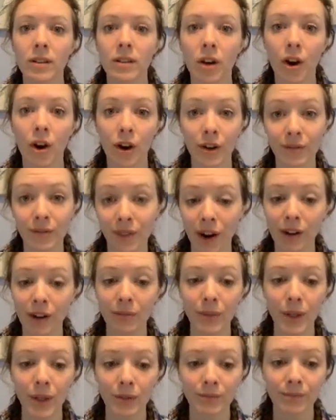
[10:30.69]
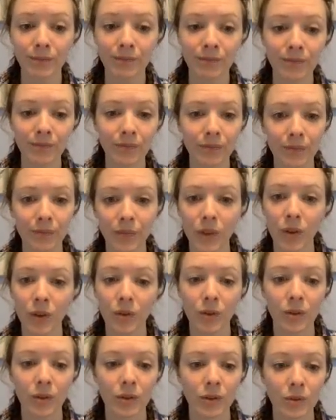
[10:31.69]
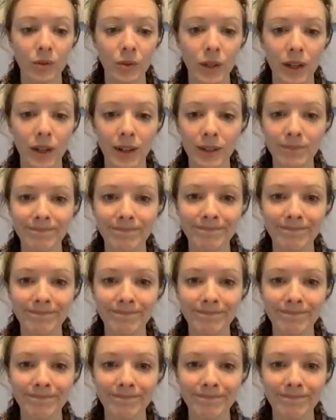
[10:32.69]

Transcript: our environment. Okay.